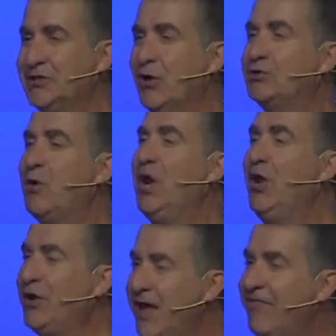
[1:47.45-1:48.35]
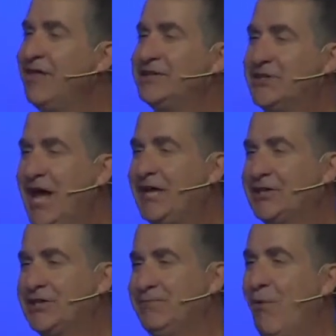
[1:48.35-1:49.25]
So, as we look at this
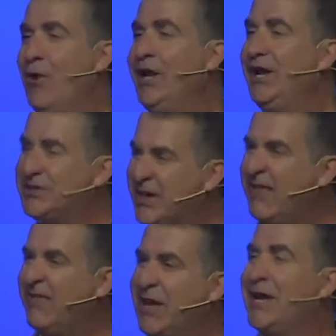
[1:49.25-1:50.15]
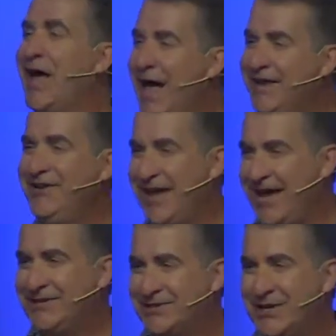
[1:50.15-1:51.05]
text this morning, let's get the
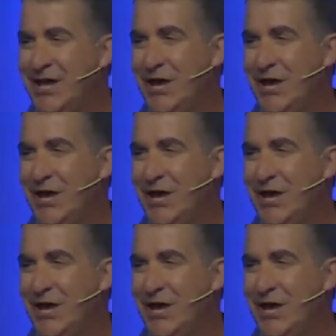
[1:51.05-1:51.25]
context.